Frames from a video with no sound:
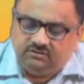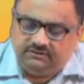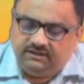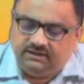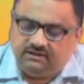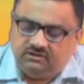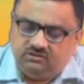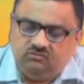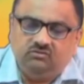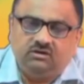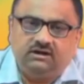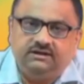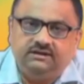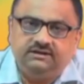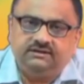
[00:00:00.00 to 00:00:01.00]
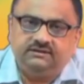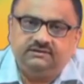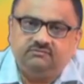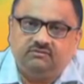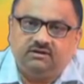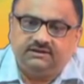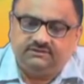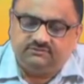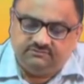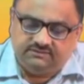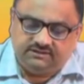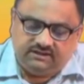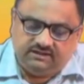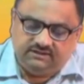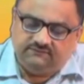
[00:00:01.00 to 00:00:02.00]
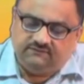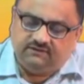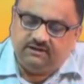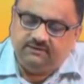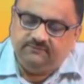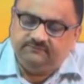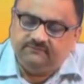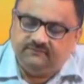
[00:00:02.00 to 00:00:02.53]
there are two conditions one has to satisfy.